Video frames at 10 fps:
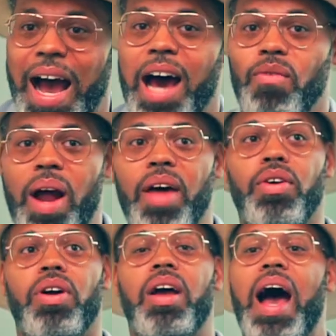I'd
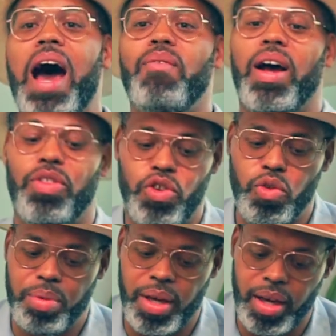rather you
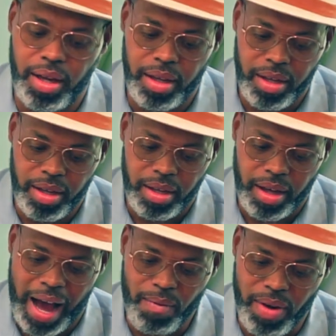be
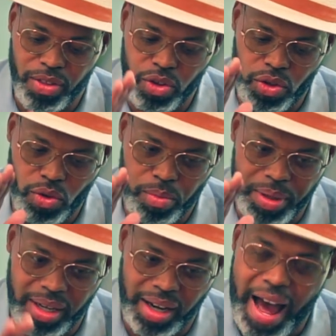
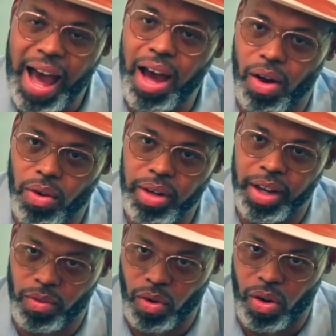loud
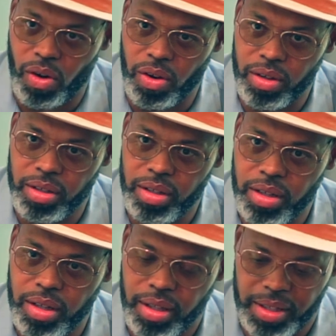and wrong
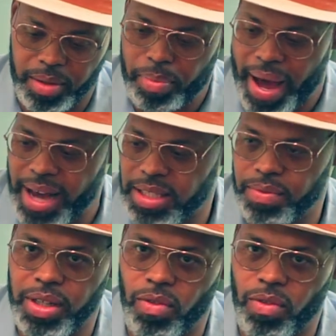than passively